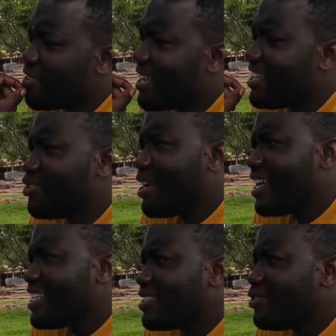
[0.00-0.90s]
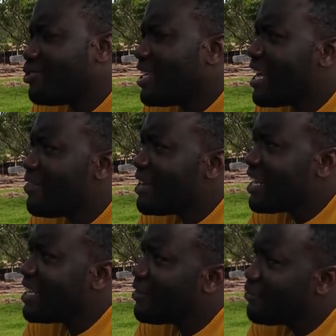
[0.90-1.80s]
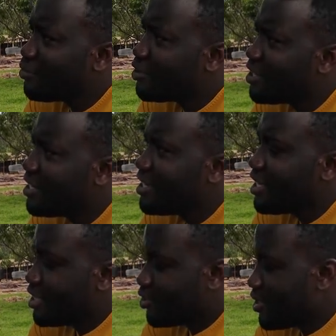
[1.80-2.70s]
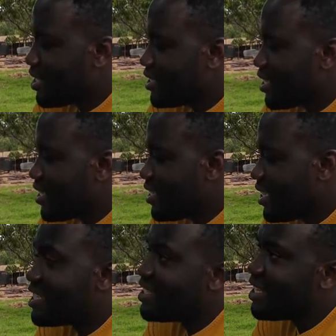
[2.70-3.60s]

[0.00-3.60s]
Okay, so I asked, do they have another food? Yeah. So they say, yes,